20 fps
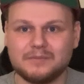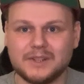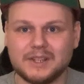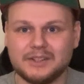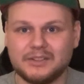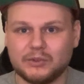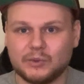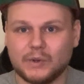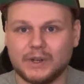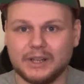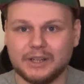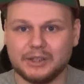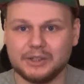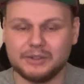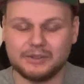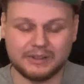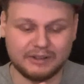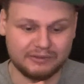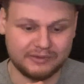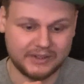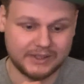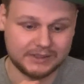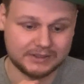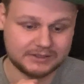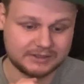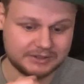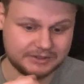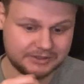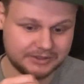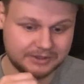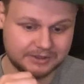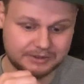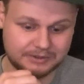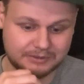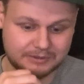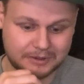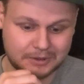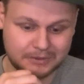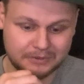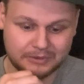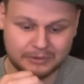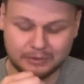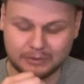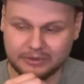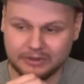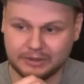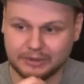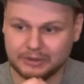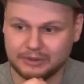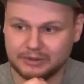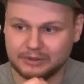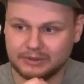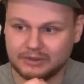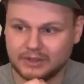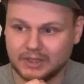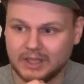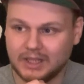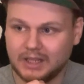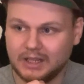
it's quite good, I think. So consoles are good.